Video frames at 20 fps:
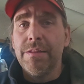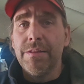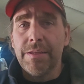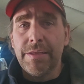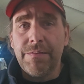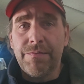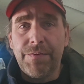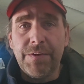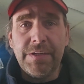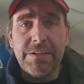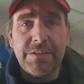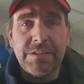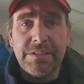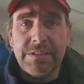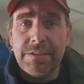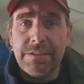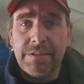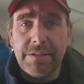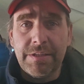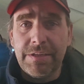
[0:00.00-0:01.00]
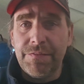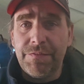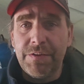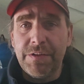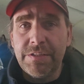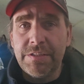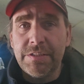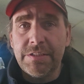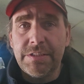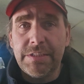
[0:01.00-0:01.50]
The
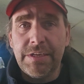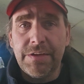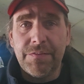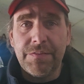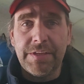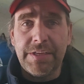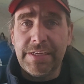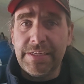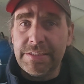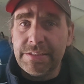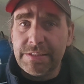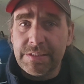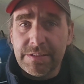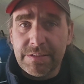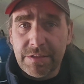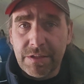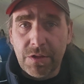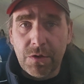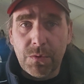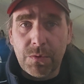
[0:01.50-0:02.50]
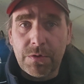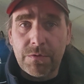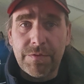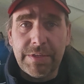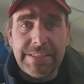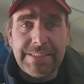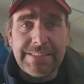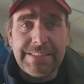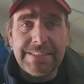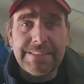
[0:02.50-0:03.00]
efficiency of these, the lower
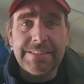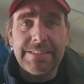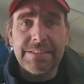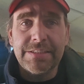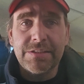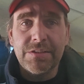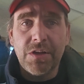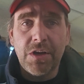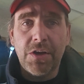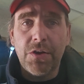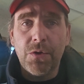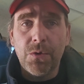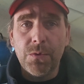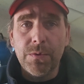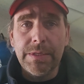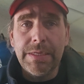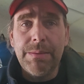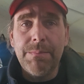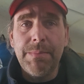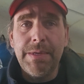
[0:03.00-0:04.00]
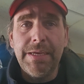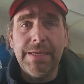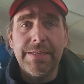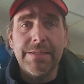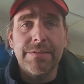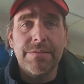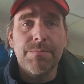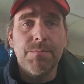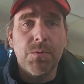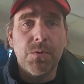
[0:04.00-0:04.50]
resistance, not only
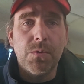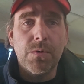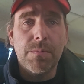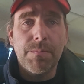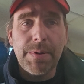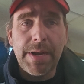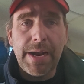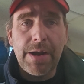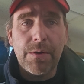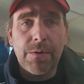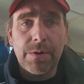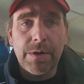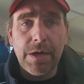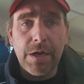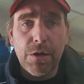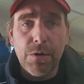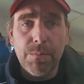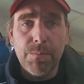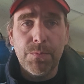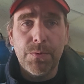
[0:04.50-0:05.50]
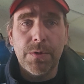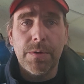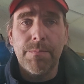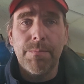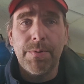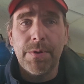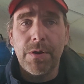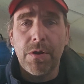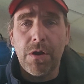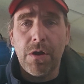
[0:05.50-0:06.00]
means more power output,
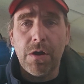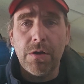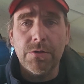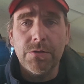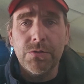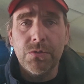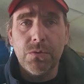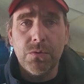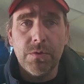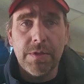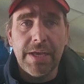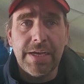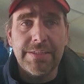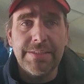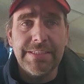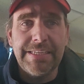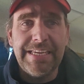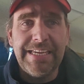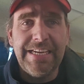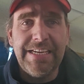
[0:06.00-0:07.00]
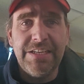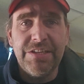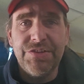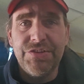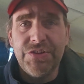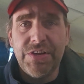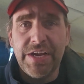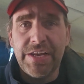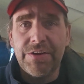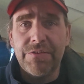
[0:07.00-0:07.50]
but also less heat
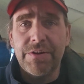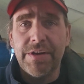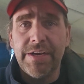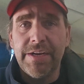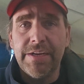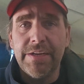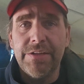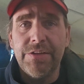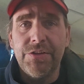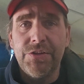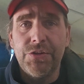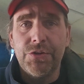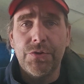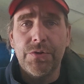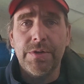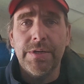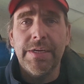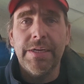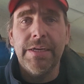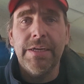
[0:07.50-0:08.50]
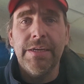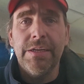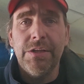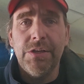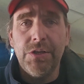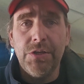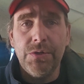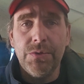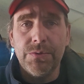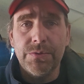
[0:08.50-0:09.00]
generated during
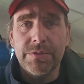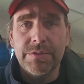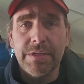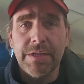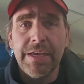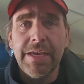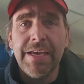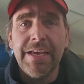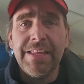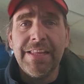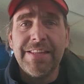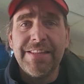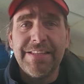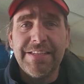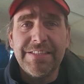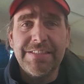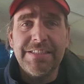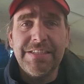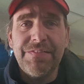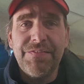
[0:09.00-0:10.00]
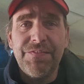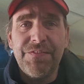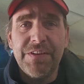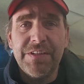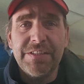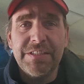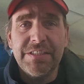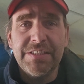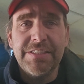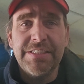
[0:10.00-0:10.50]
use. This
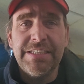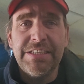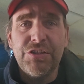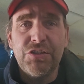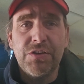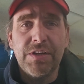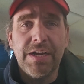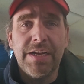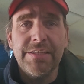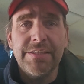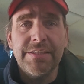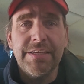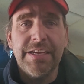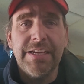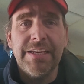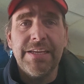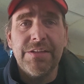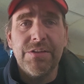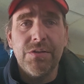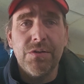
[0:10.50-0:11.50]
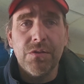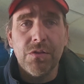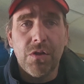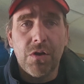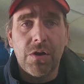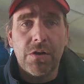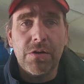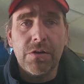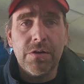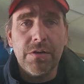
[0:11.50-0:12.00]
efficiency translates into
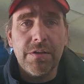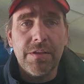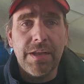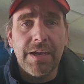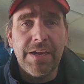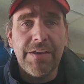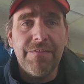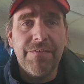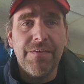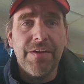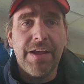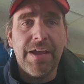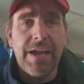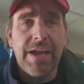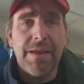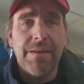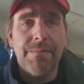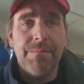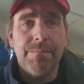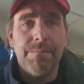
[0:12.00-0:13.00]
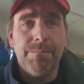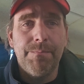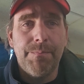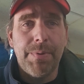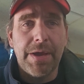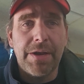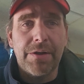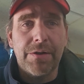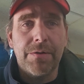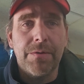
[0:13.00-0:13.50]
longer life and
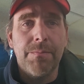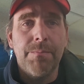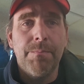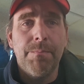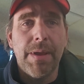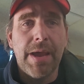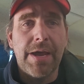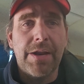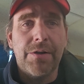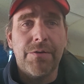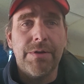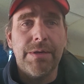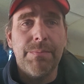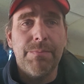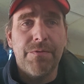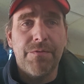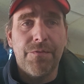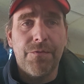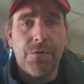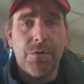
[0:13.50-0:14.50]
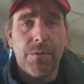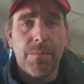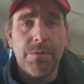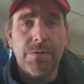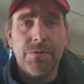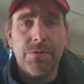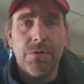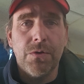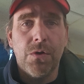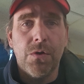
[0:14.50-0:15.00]
better battery
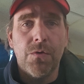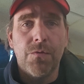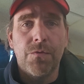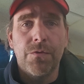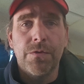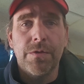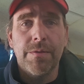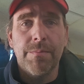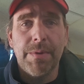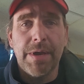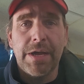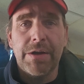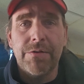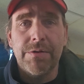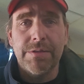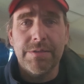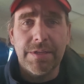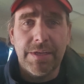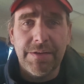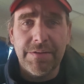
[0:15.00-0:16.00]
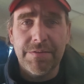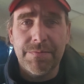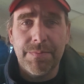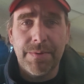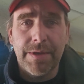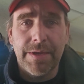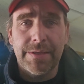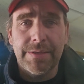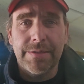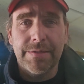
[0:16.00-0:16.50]
performance over the battery's
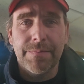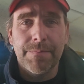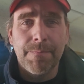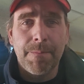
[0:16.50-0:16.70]
lifespan.